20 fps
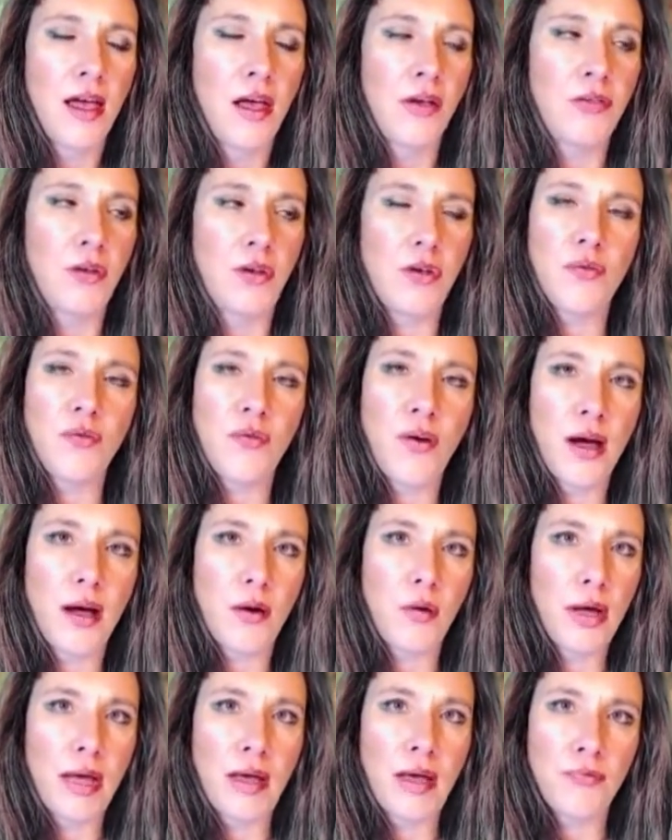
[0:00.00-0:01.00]
So you
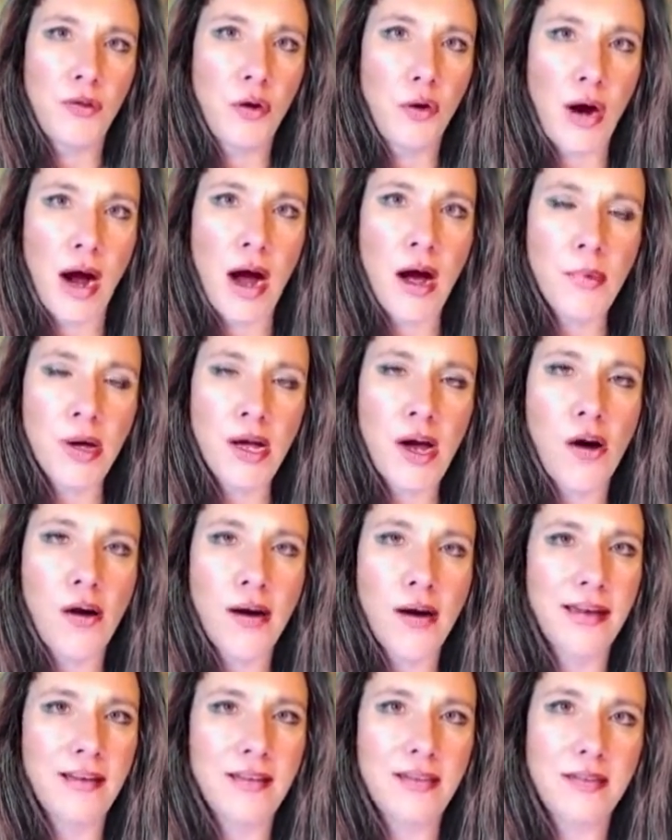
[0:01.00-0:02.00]
find if your
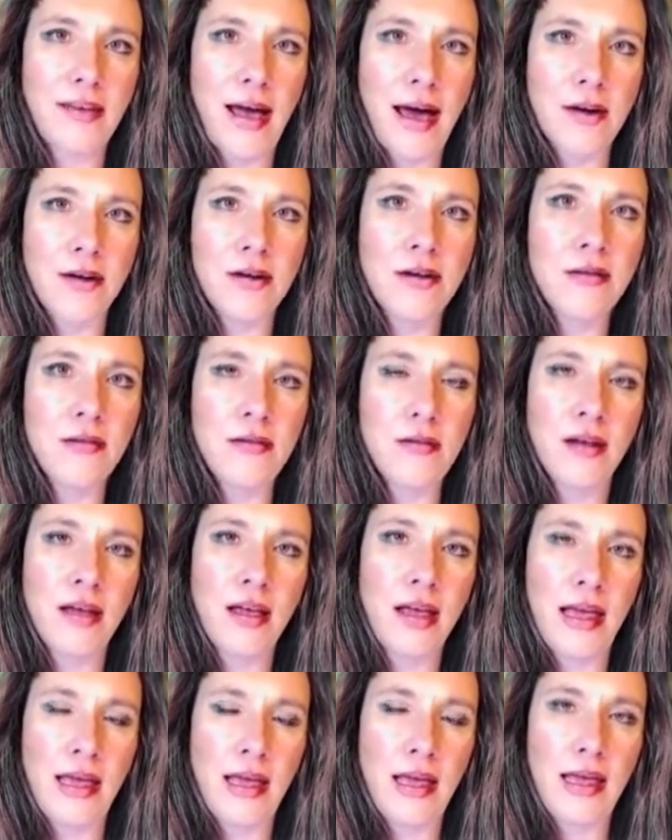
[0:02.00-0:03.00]
Atmakaraka is Saturn
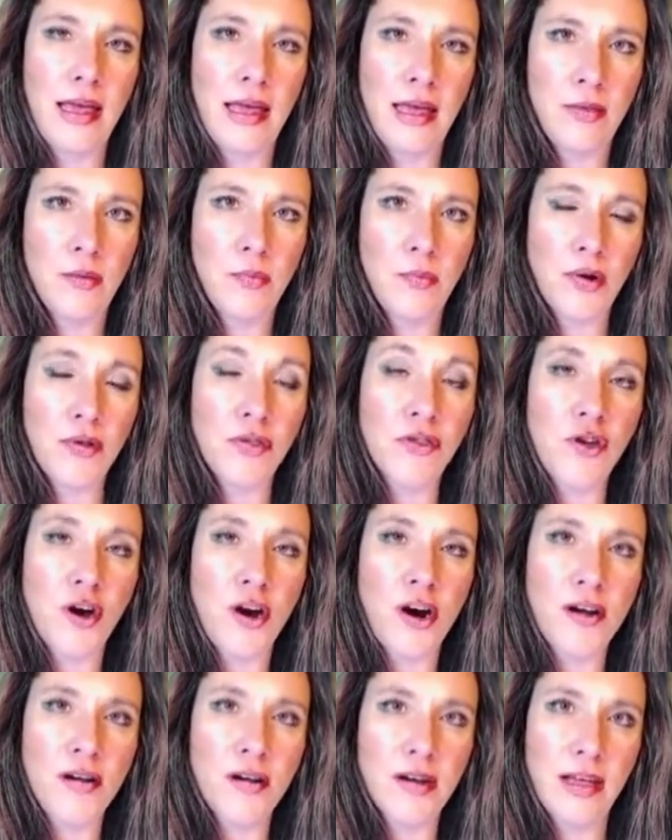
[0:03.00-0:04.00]
in the birth
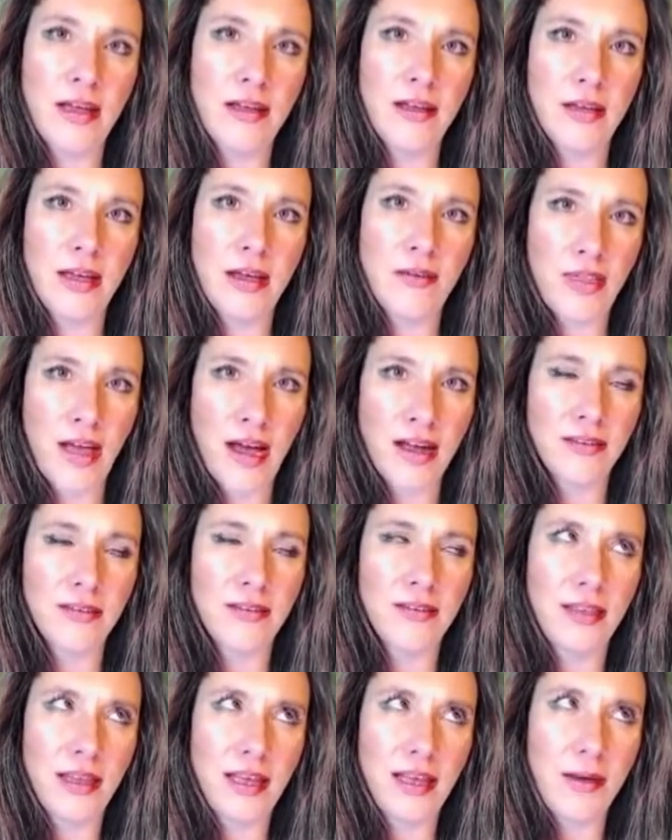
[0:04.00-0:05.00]
chart, if that's
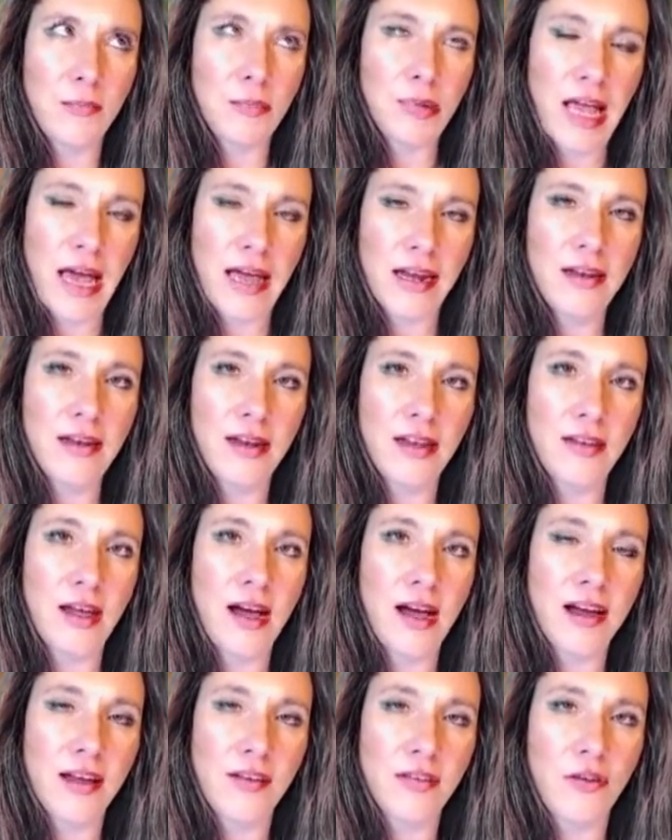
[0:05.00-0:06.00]
the planet in the
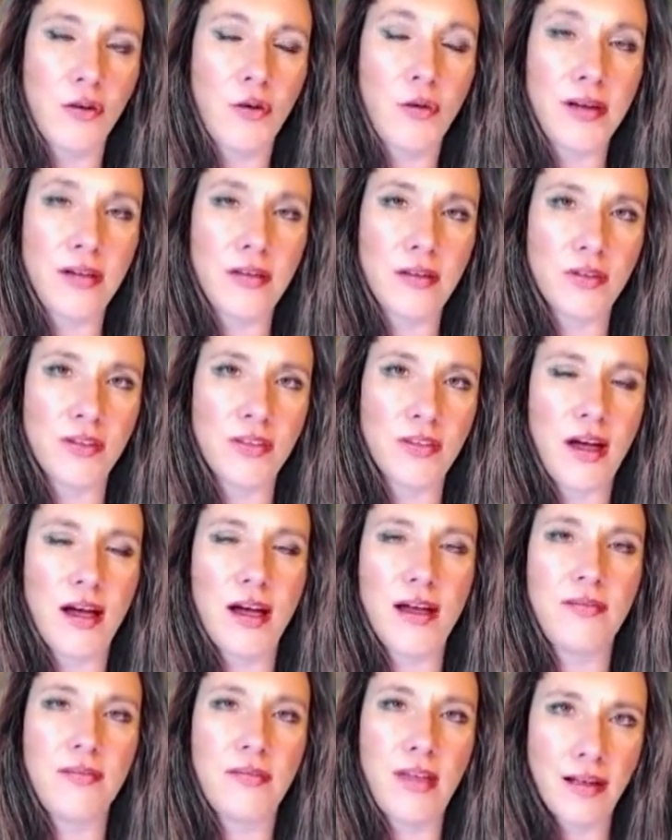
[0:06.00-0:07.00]
highest degrees of a
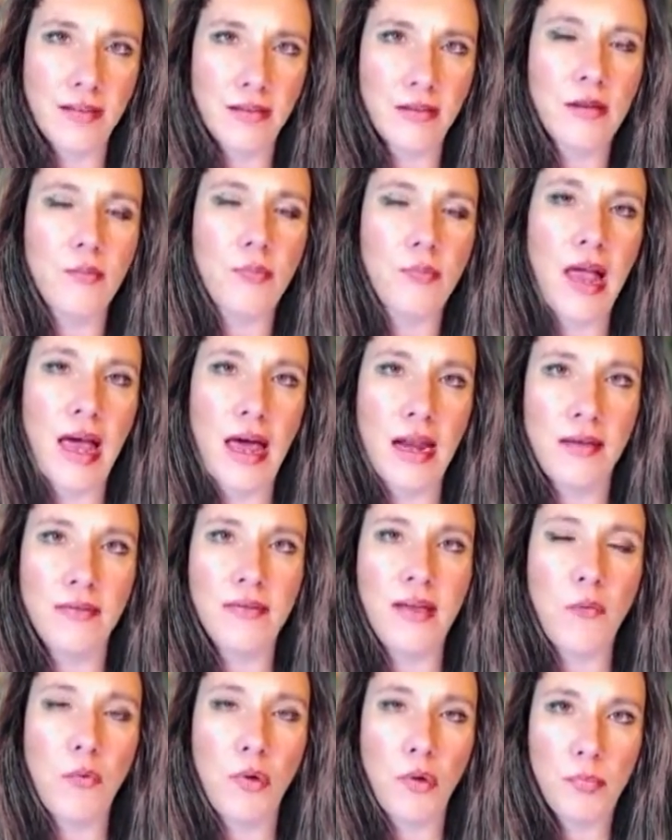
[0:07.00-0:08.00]
sign, that's the planet
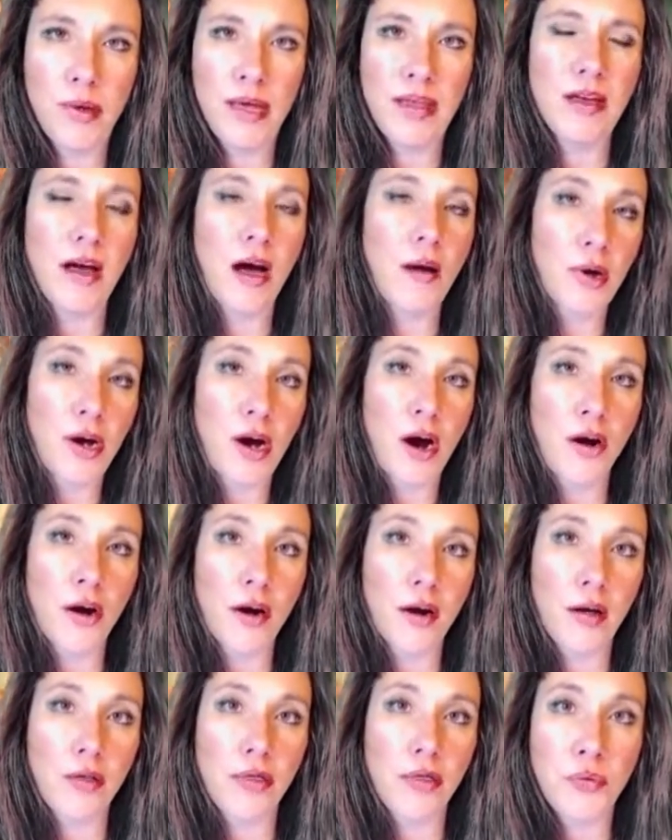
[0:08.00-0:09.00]
that will be the
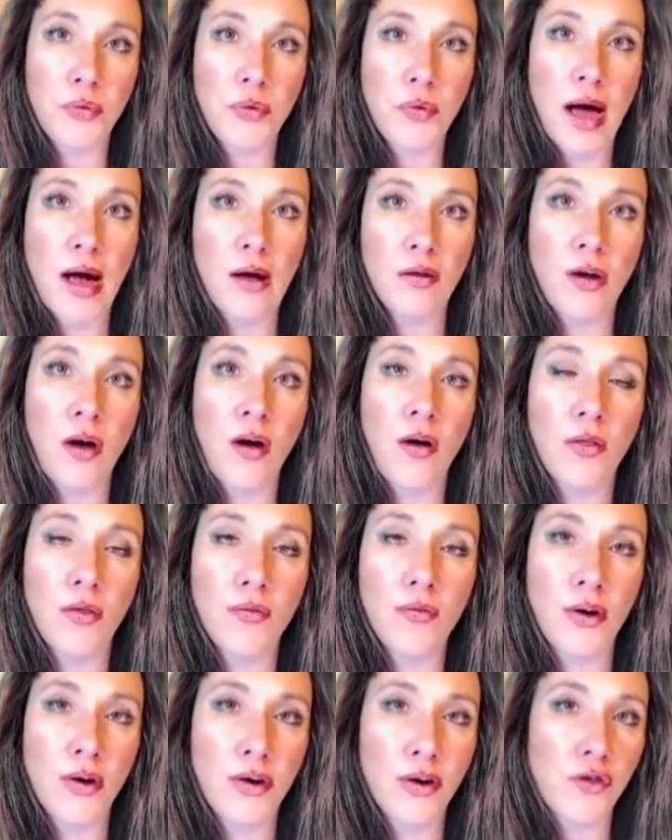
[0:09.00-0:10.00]
Atmakaraka throughout all the
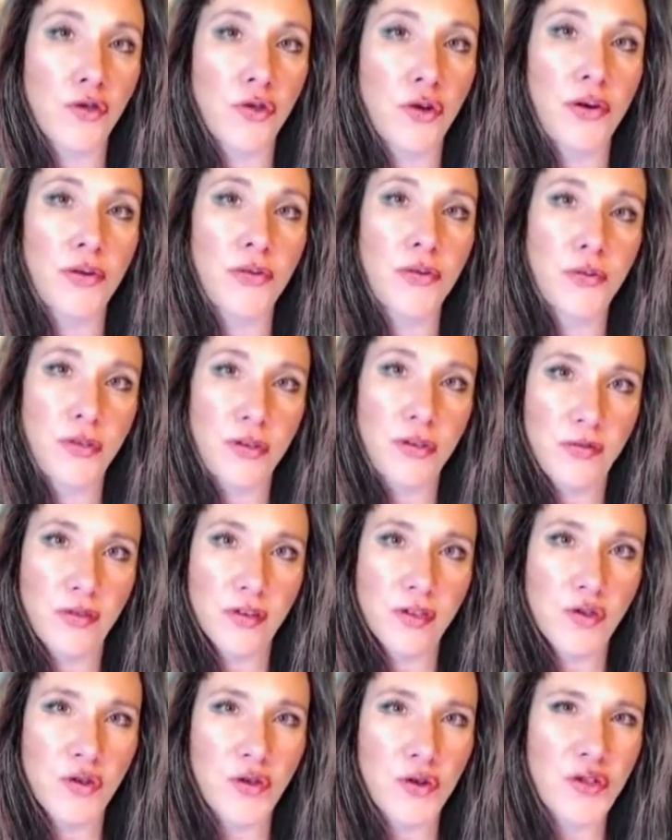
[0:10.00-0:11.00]
Varga charts or the
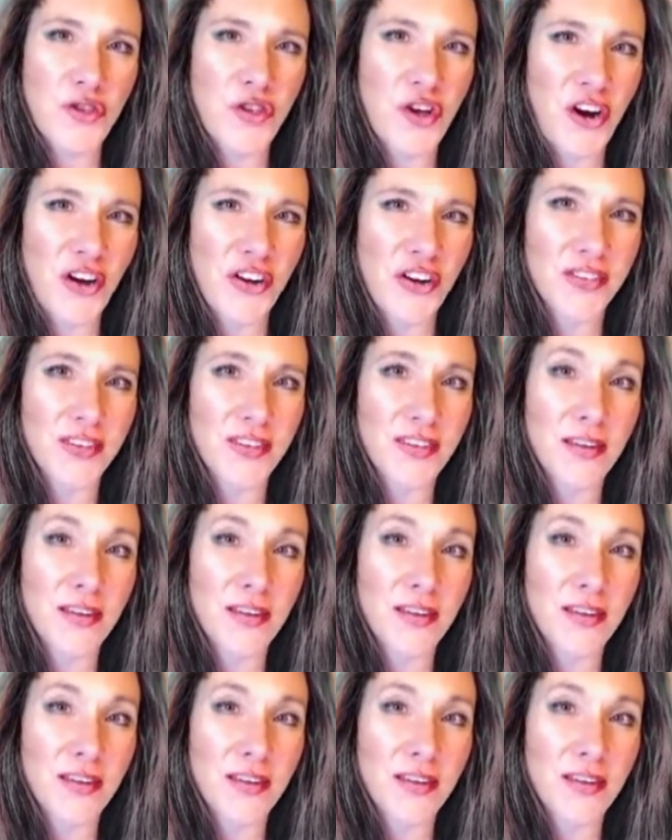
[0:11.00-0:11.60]
divisional charts.